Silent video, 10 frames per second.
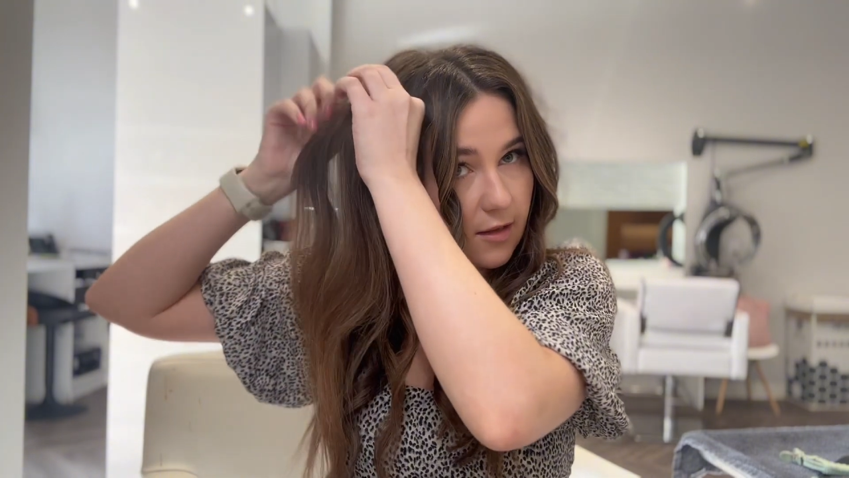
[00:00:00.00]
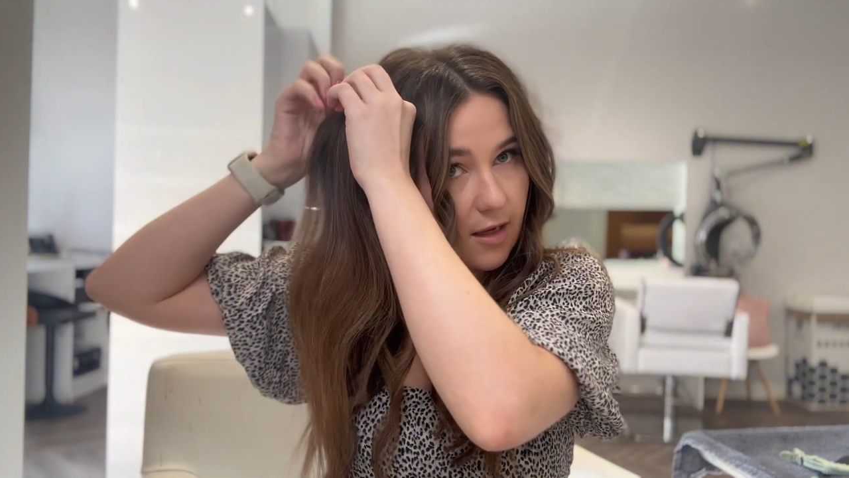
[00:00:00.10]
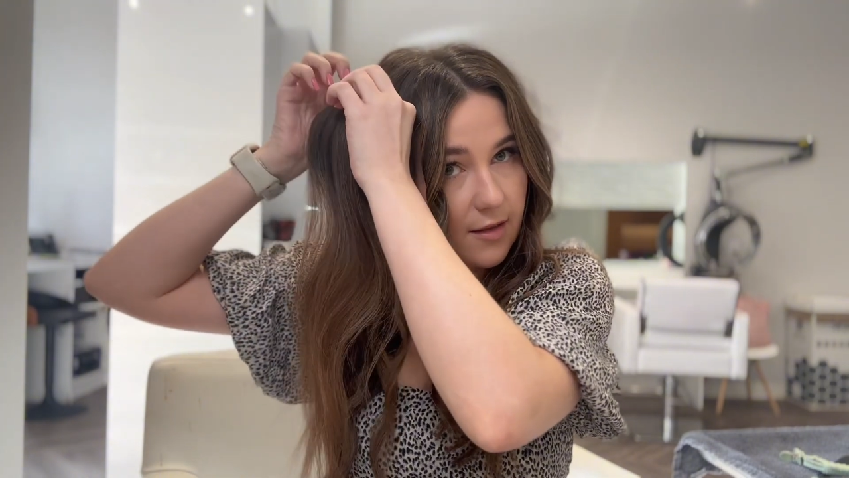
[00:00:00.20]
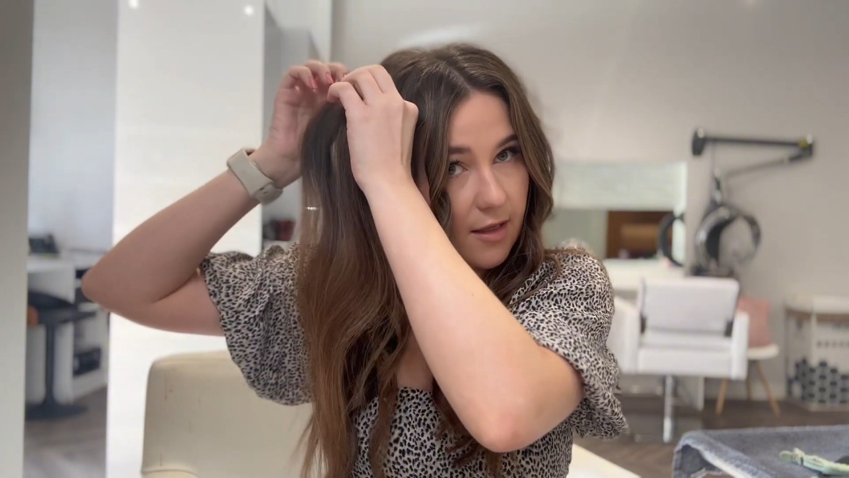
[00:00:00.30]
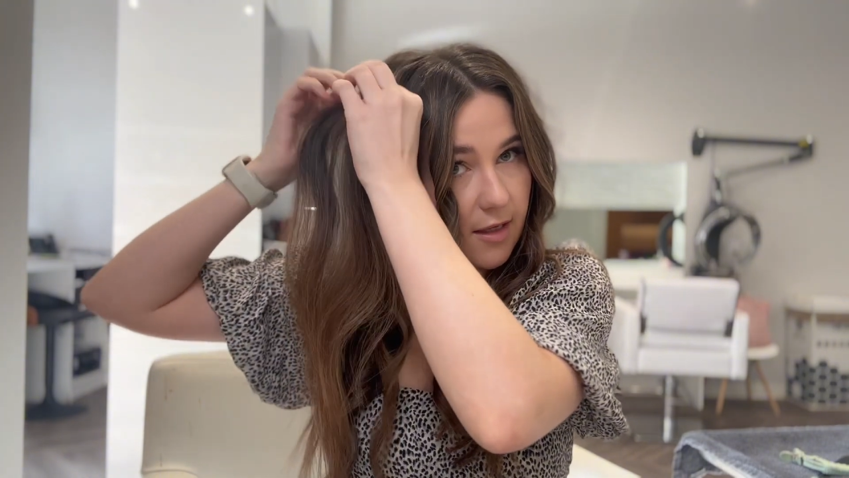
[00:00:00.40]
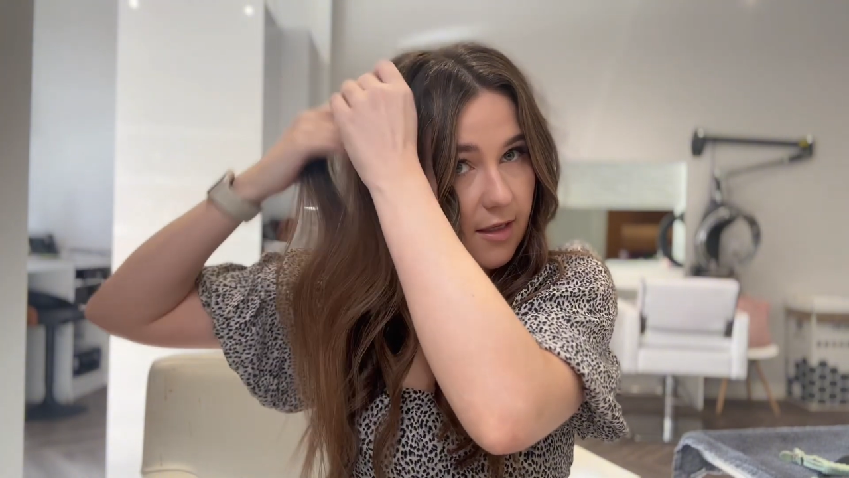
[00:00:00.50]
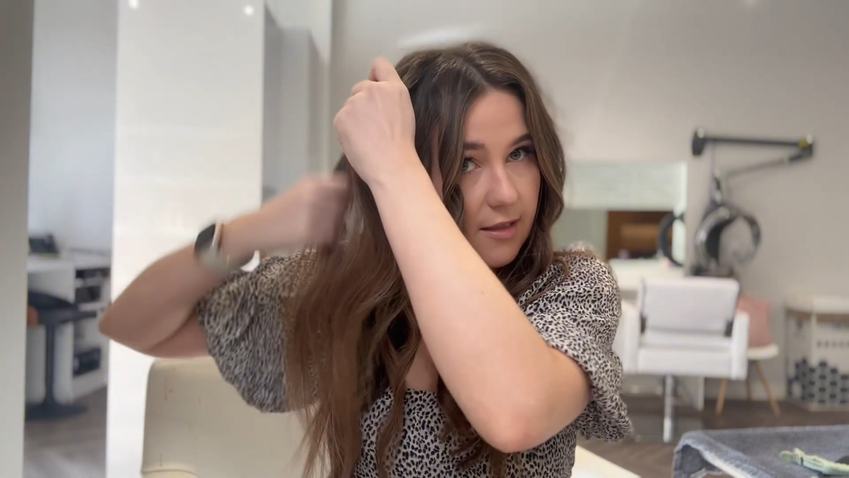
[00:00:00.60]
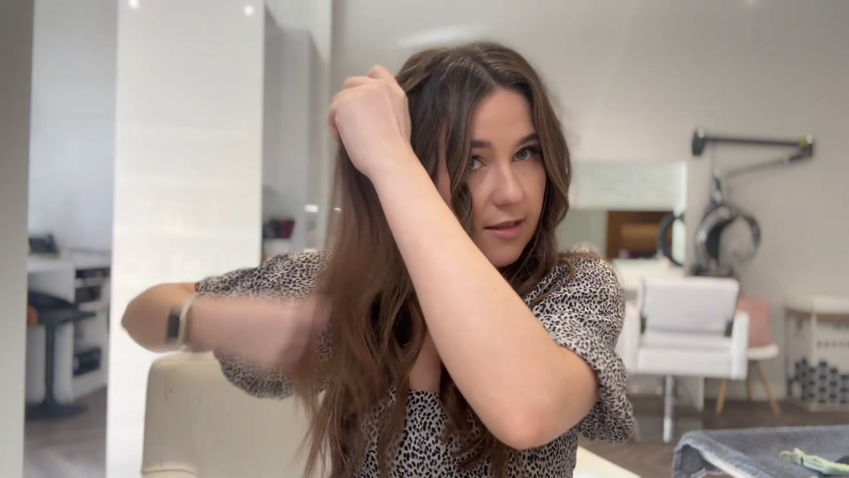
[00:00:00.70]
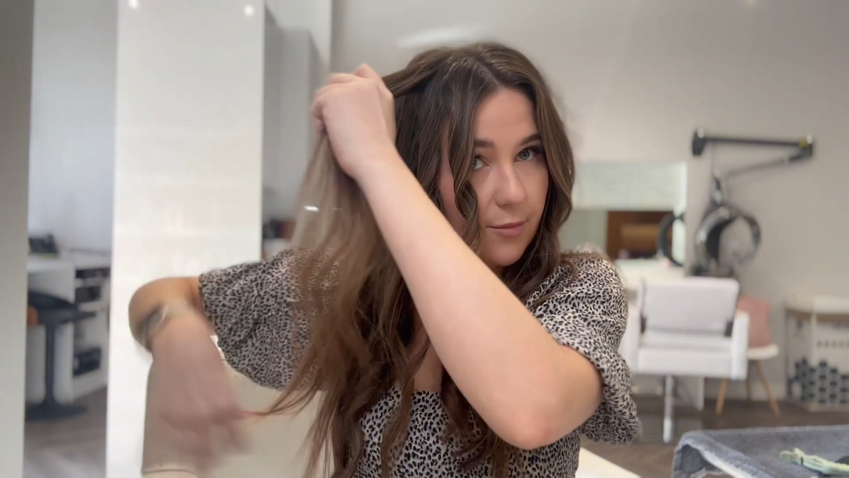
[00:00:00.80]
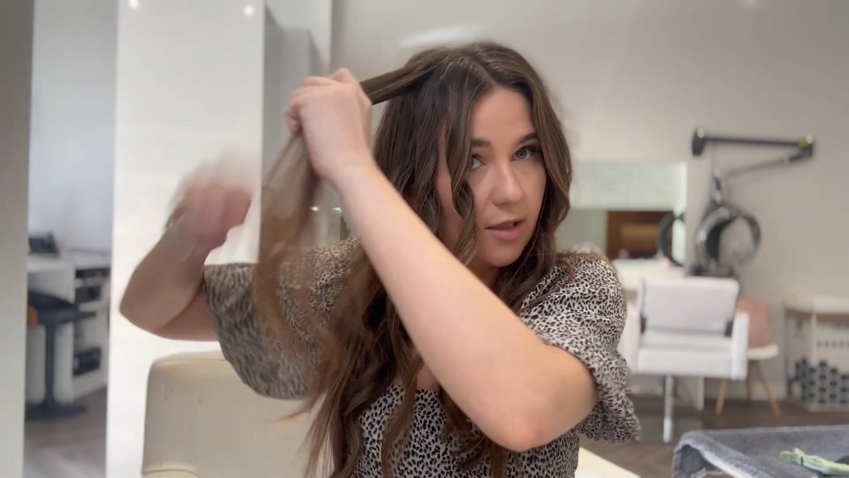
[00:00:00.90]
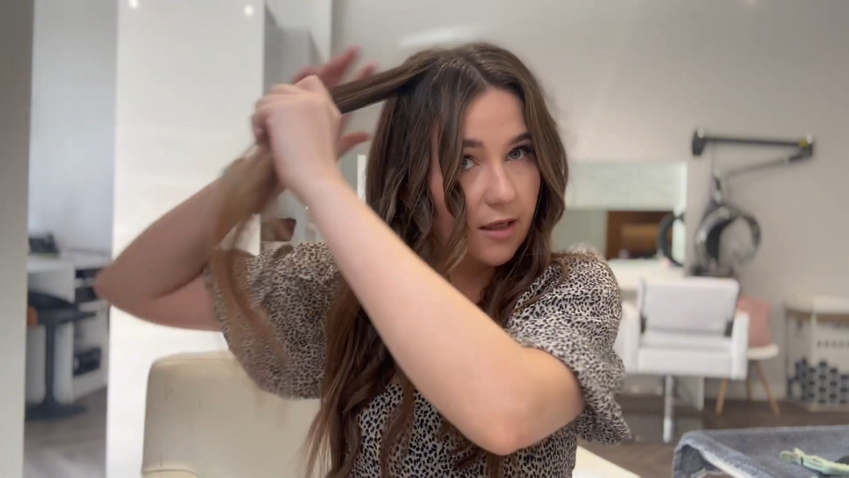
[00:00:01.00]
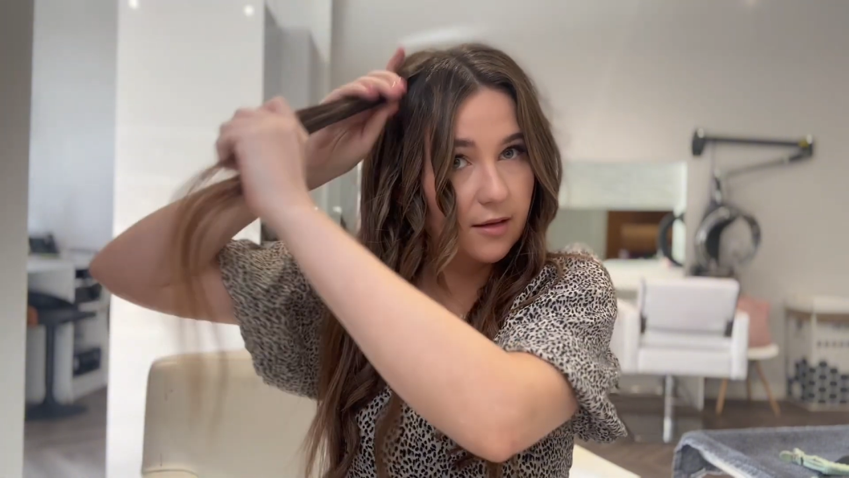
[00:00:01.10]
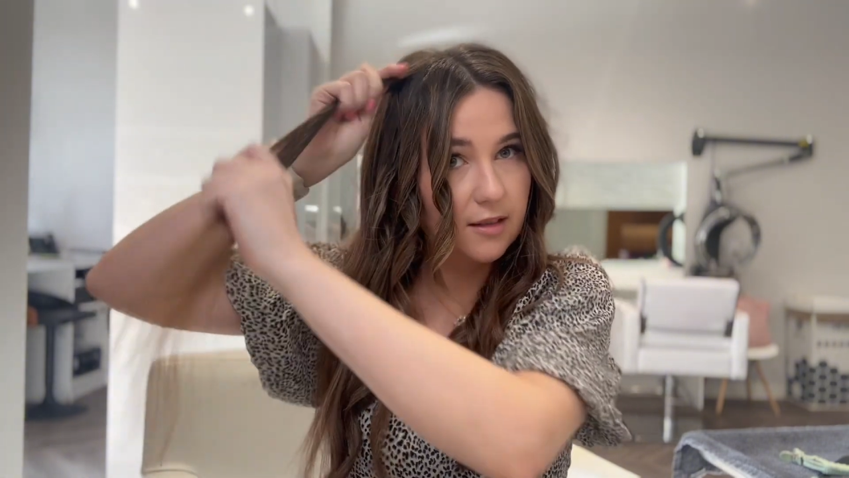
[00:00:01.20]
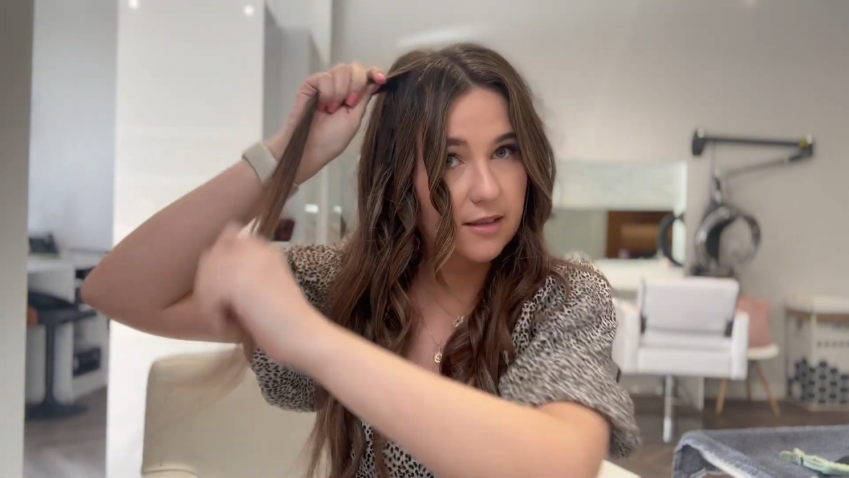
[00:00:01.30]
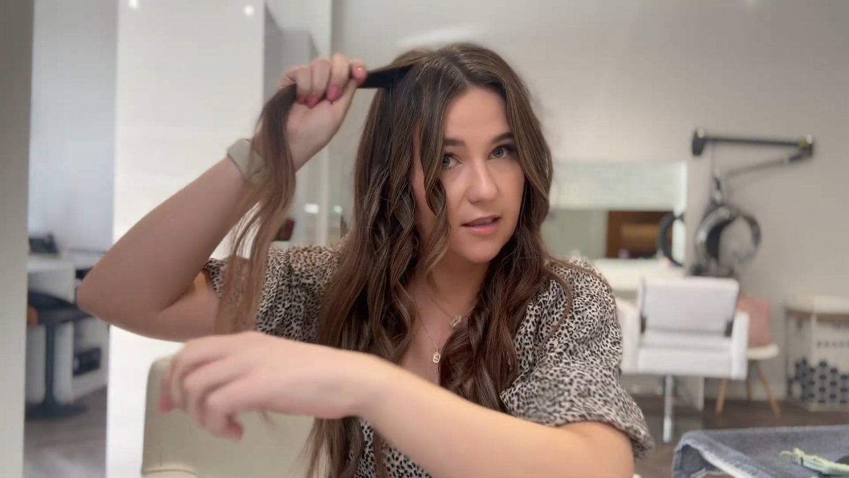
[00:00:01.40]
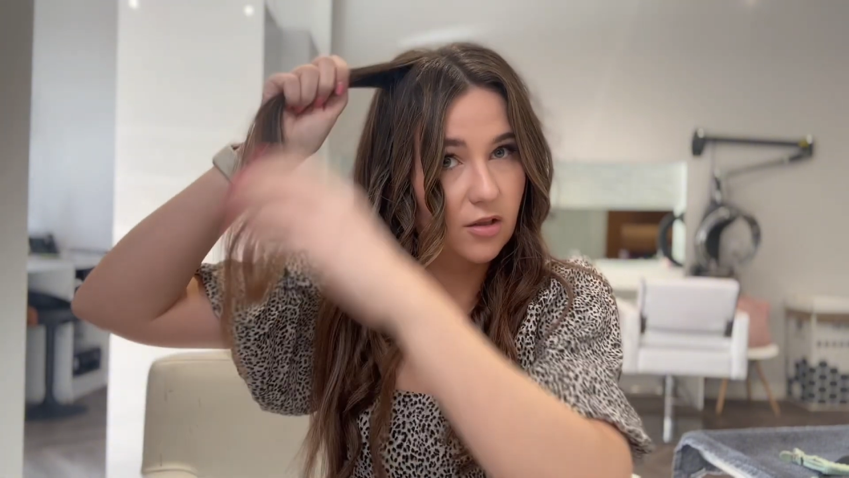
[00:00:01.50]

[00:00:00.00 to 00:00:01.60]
And then same thing on this side.